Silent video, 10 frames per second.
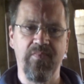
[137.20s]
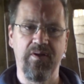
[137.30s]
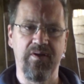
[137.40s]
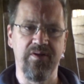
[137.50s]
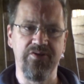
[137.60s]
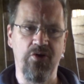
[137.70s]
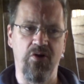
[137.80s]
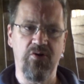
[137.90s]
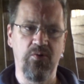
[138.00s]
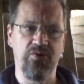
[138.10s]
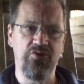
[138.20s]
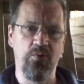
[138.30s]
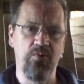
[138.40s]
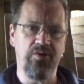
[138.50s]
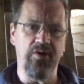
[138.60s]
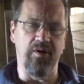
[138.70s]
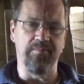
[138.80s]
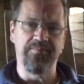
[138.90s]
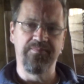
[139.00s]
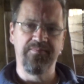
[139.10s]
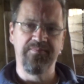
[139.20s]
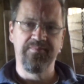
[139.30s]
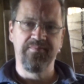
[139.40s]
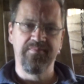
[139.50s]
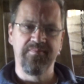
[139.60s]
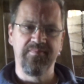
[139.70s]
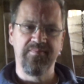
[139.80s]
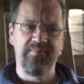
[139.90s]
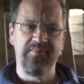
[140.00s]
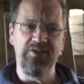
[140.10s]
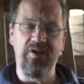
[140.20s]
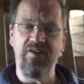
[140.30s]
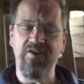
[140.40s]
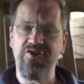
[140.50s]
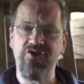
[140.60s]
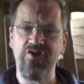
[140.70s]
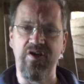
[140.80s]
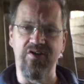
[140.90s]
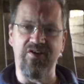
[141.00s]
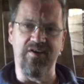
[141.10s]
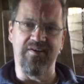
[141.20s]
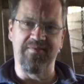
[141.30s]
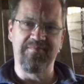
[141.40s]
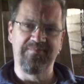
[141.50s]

Jean-Claude Juncker. Another shaker.